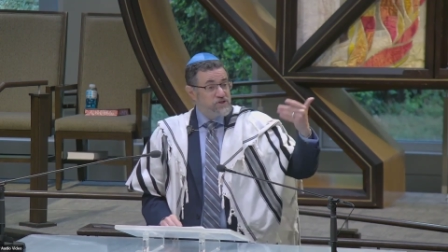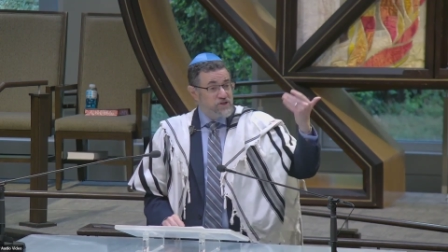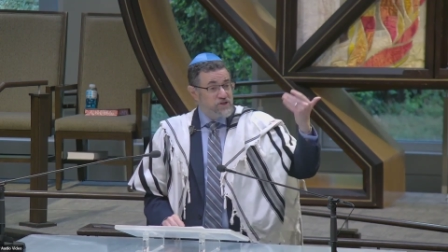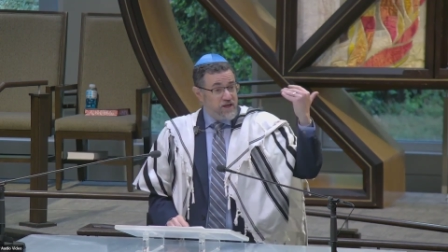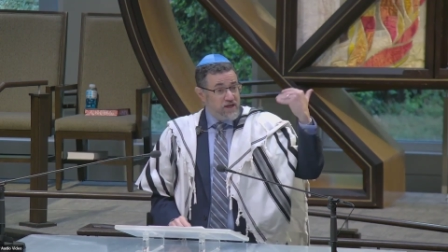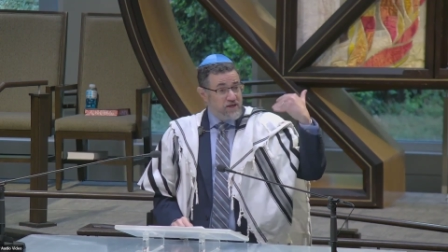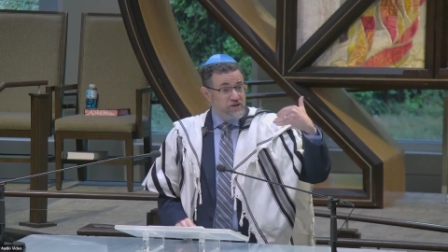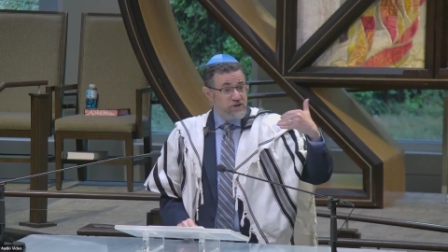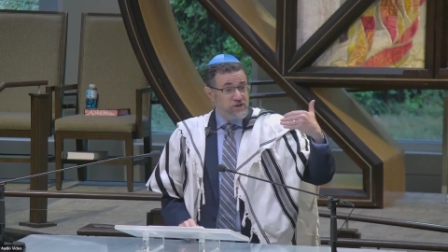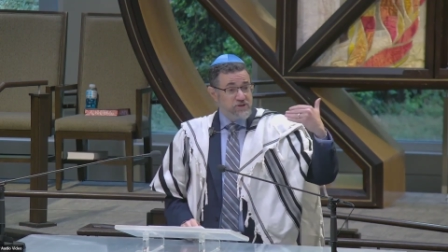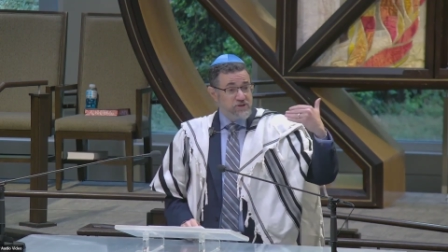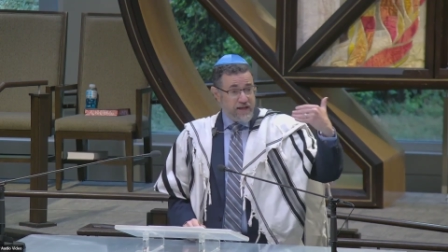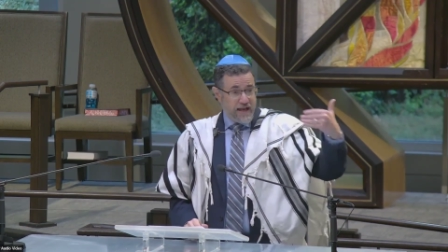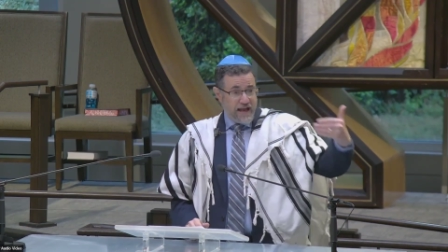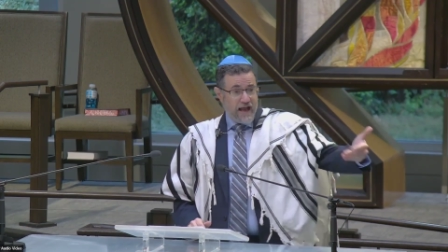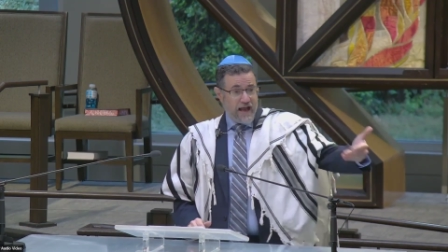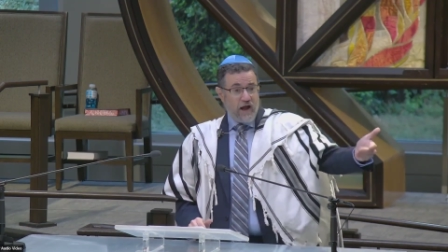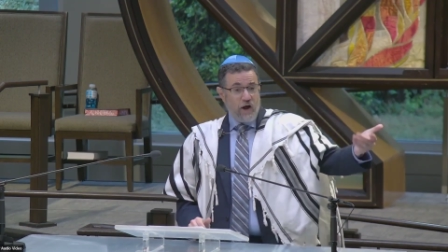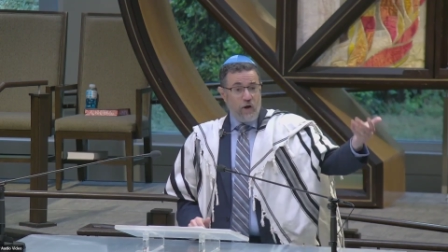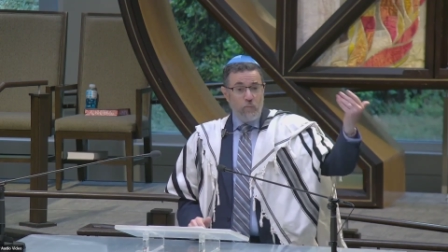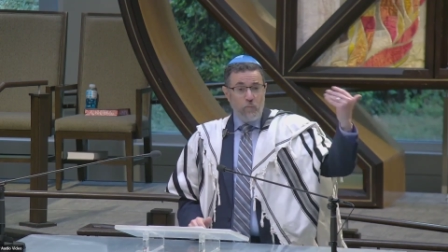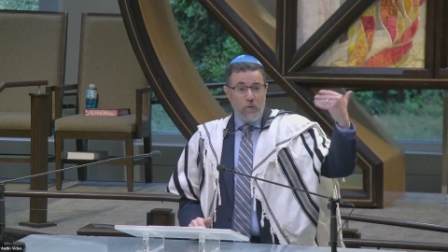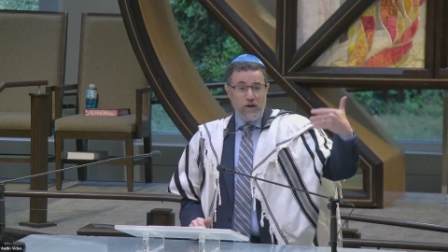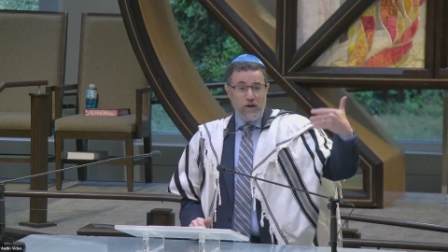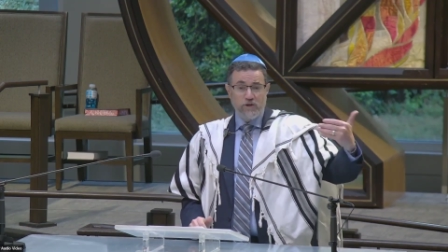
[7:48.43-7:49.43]
sages,
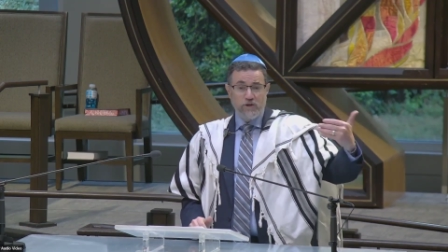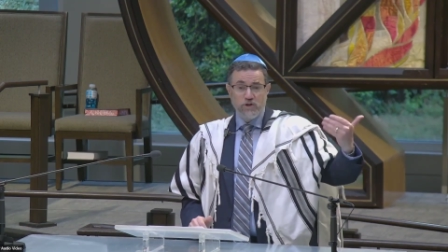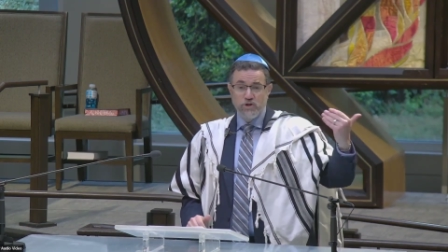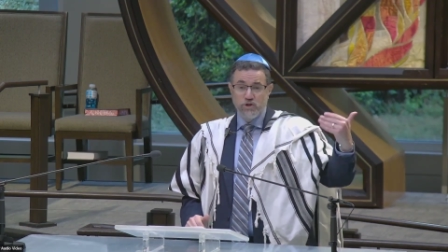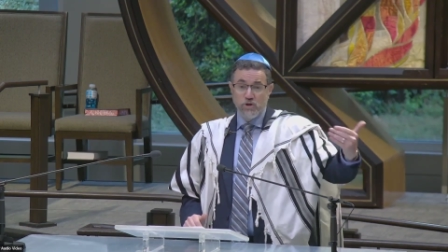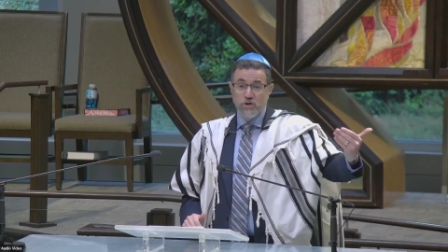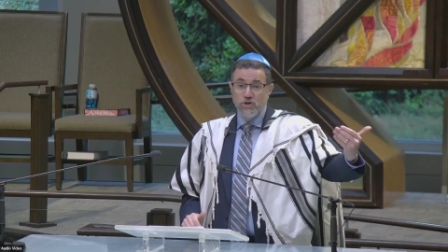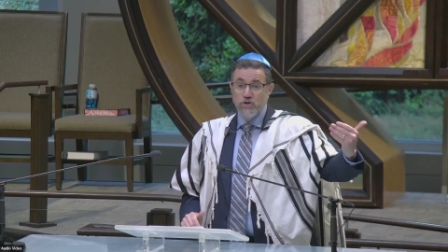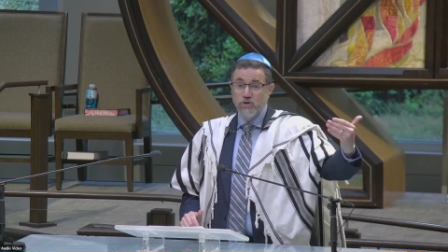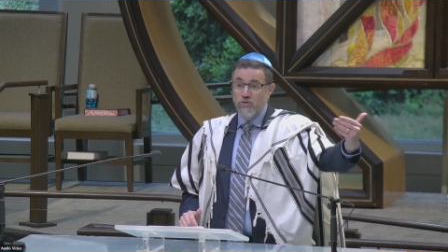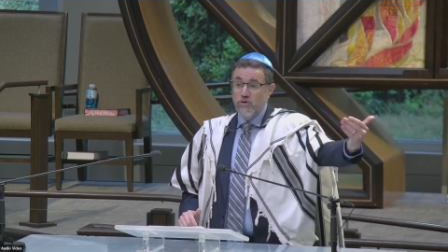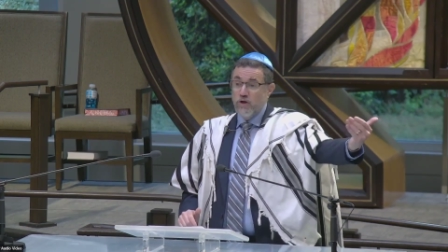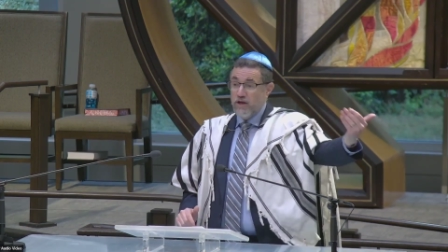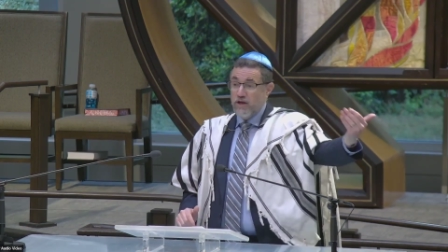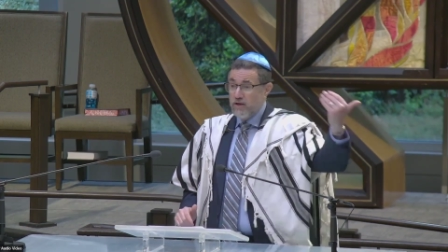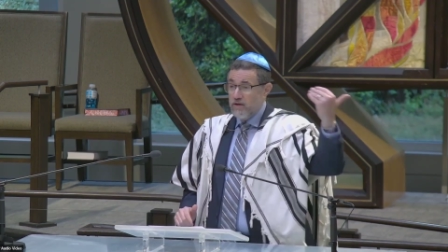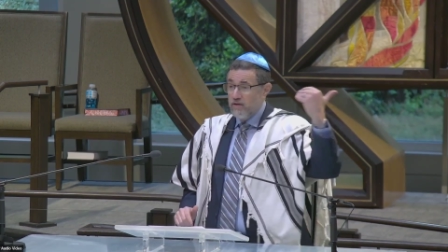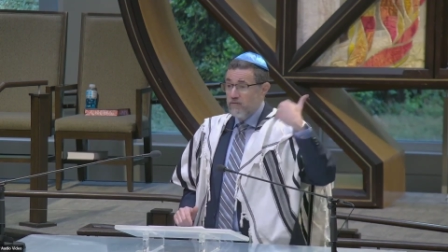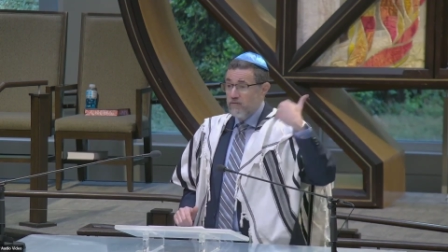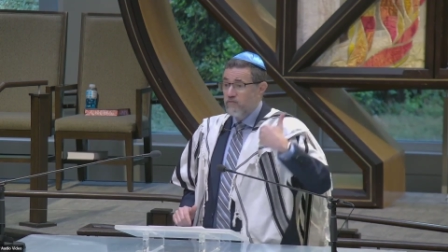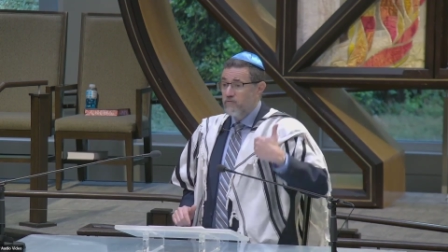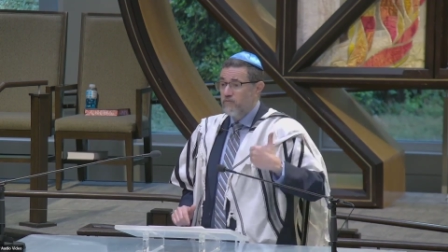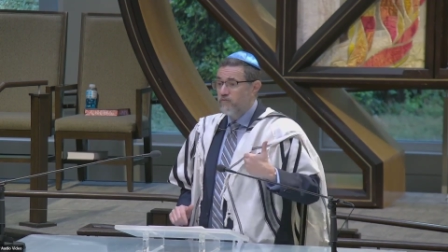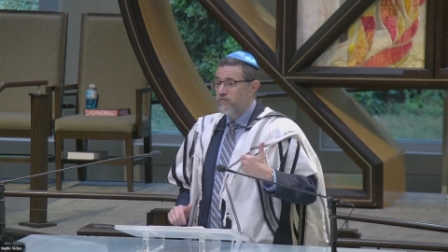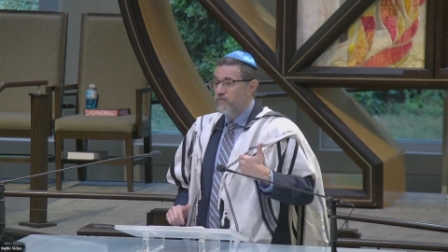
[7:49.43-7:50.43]
how much should you
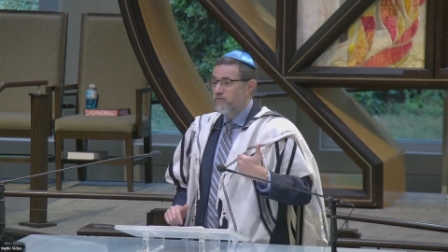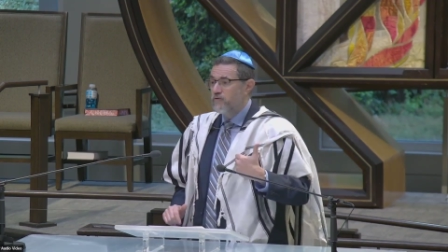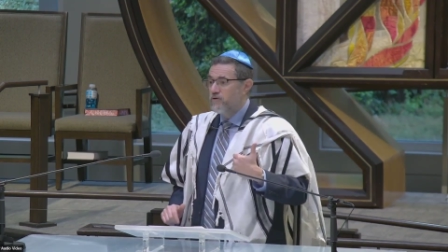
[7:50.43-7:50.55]
give?